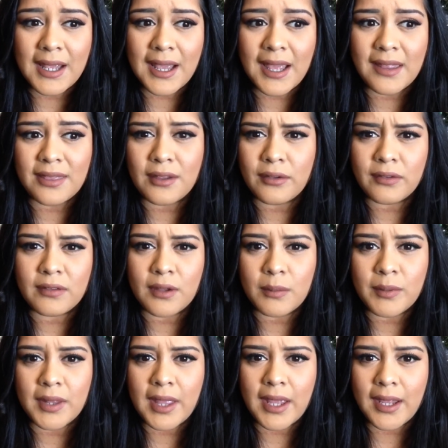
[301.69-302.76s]
And they'll still
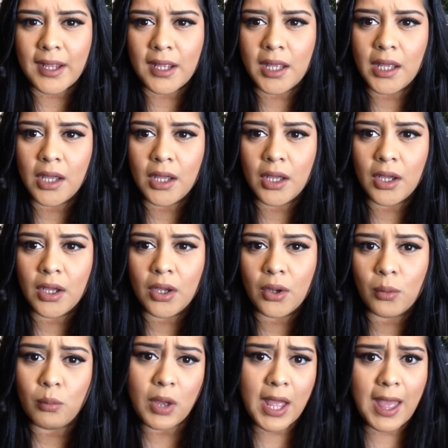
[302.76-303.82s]
be like,
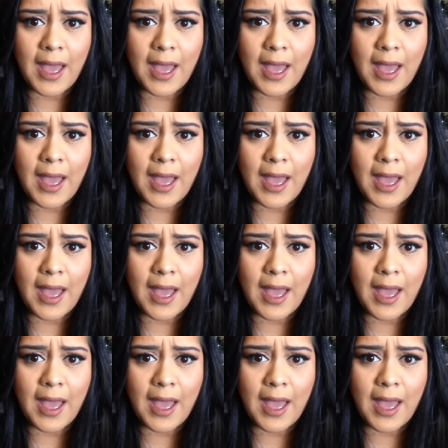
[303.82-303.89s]
what